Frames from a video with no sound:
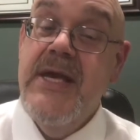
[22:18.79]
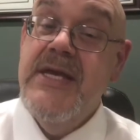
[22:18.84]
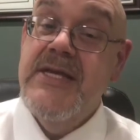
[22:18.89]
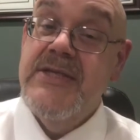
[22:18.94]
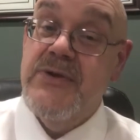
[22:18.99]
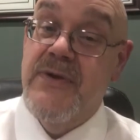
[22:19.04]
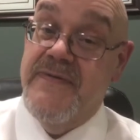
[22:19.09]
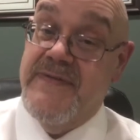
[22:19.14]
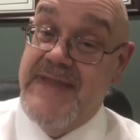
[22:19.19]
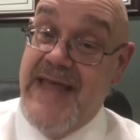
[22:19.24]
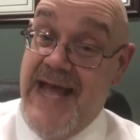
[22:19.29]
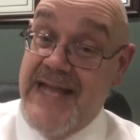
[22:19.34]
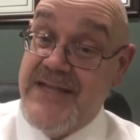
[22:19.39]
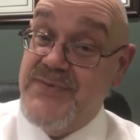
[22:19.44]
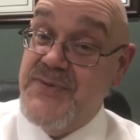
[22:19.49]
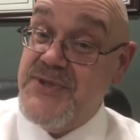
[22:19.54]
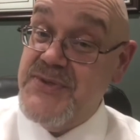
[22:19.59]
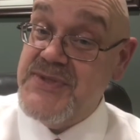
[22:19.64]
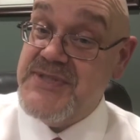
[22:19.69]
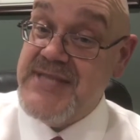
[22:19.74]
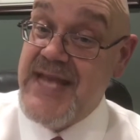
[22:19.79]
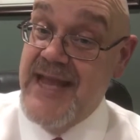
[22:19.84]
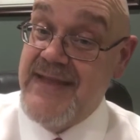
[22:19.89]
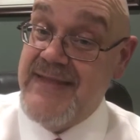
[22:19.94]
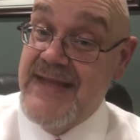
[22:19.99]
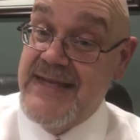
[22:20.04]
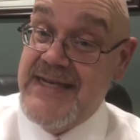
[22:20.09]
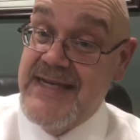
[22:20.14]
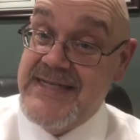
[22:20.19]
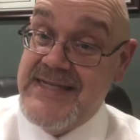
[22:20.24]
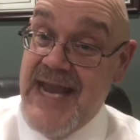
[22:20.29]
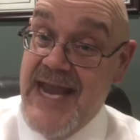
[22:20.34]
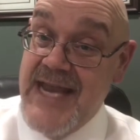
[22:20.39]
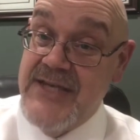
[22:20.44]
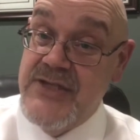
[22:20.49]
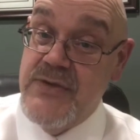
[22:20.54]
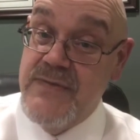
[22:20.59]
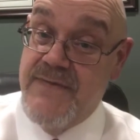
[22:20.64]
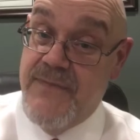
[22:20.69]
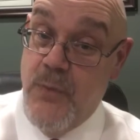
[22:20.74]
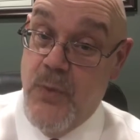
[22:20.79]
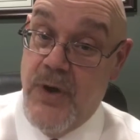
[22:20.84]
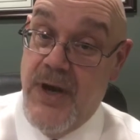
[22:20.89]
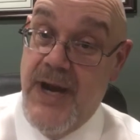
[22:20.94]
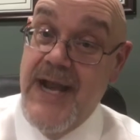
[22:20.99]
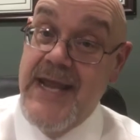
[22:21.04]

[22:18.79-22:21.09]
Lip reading: So if that's what they're saying they detained you for,